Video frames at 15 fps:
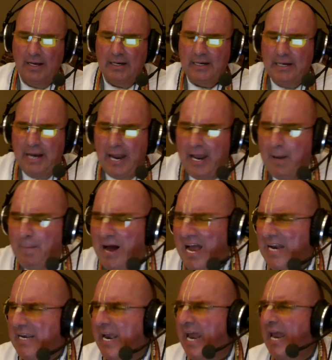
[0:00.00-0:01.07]
Day by
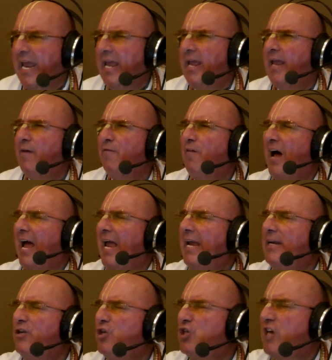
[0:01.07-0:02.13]
day, if I
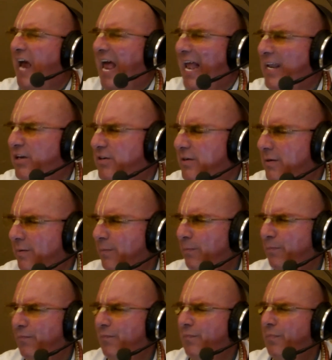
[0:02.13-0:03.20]
chant
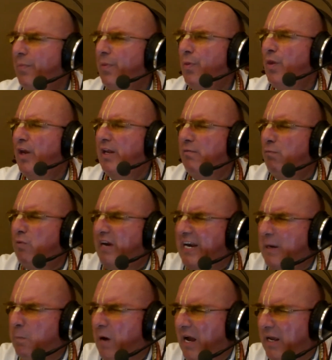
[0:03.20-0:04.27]
and
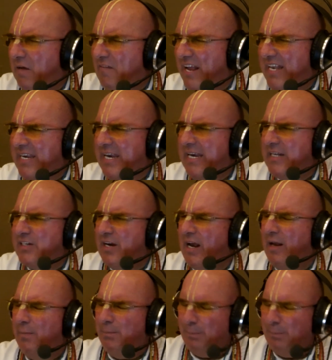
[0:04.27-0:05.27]
read Bhagavad Gita,